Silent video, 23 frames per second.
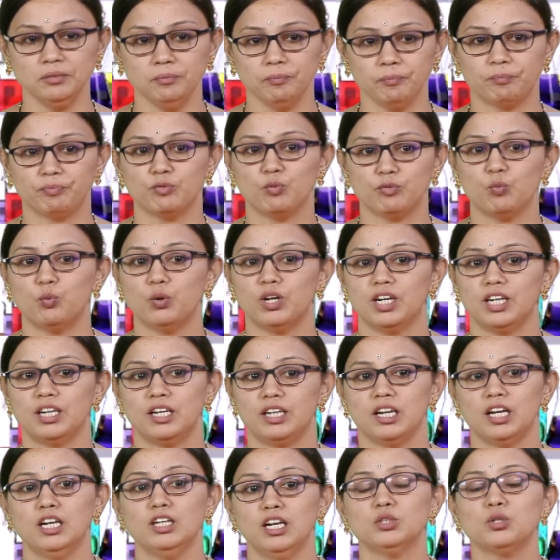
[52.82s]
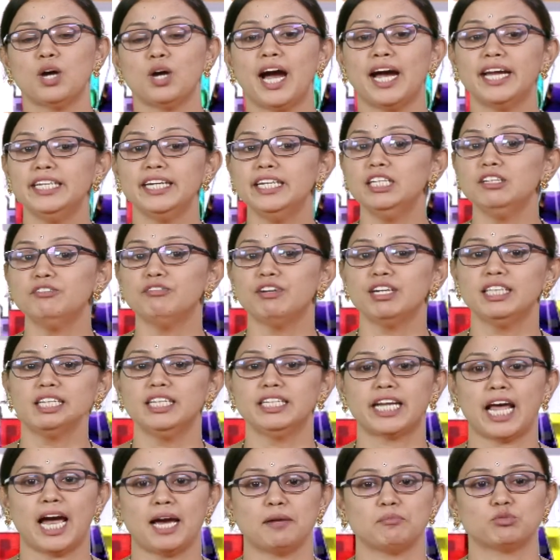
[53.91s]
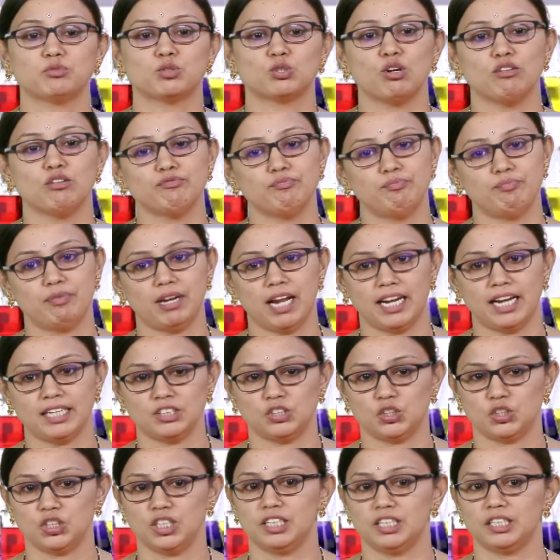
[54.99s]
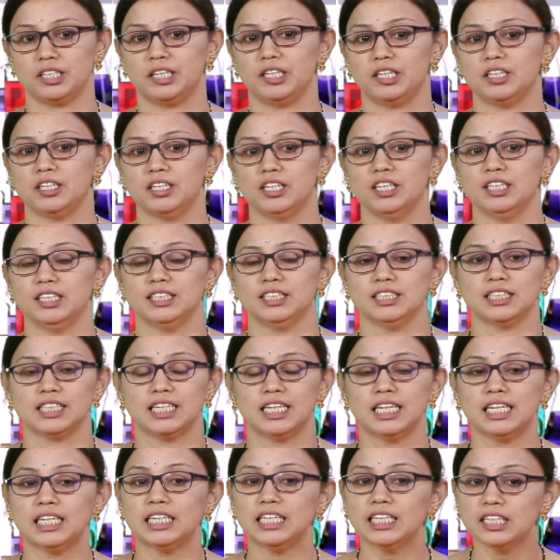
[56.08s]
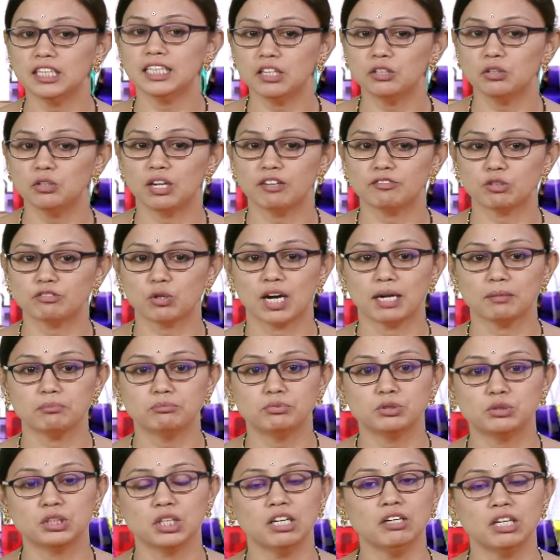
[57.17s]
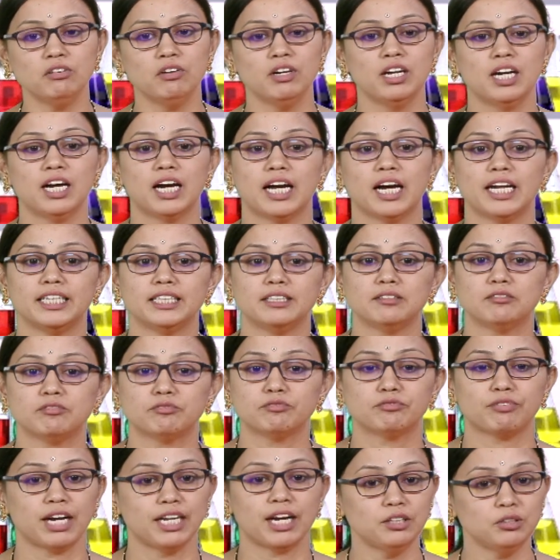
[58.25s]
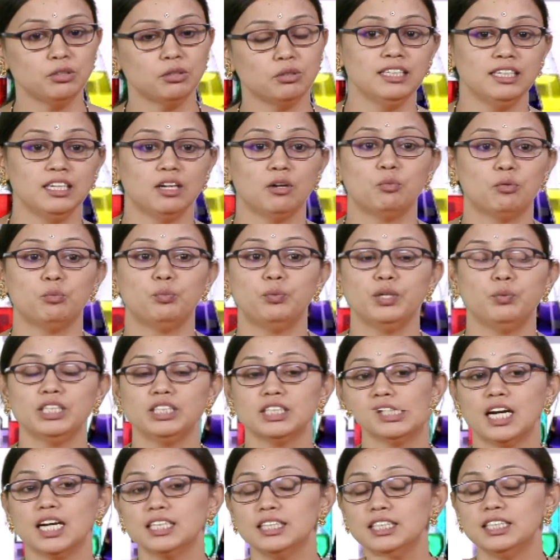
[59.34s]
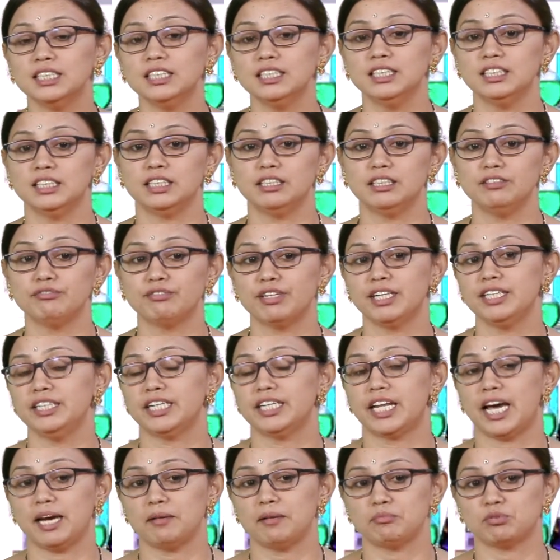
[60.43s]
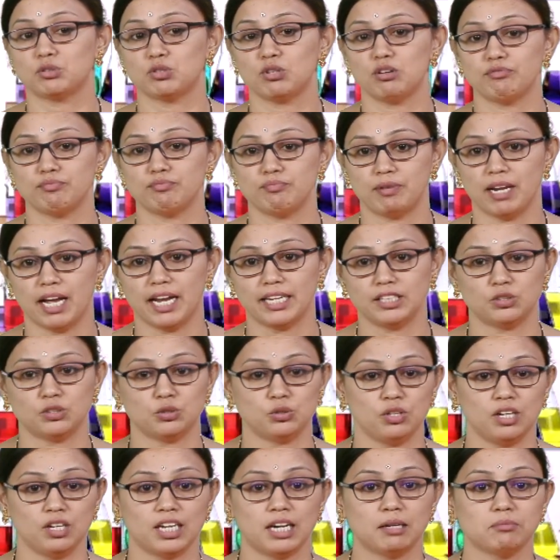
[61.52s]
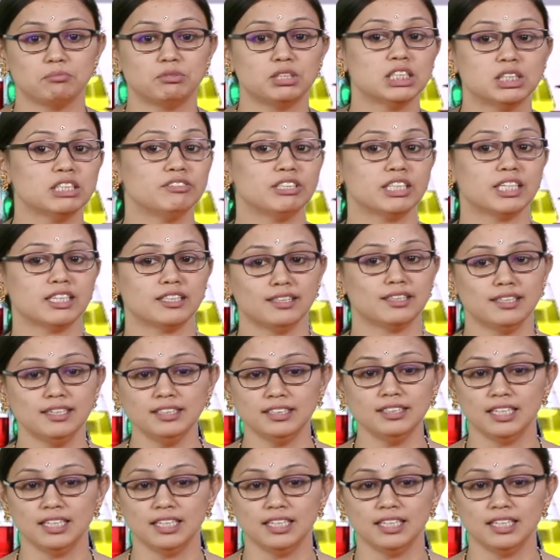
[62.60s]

1. So, identify the types of plants, children. Keenly you have to observe and find out which are the different types of plants you are observing in this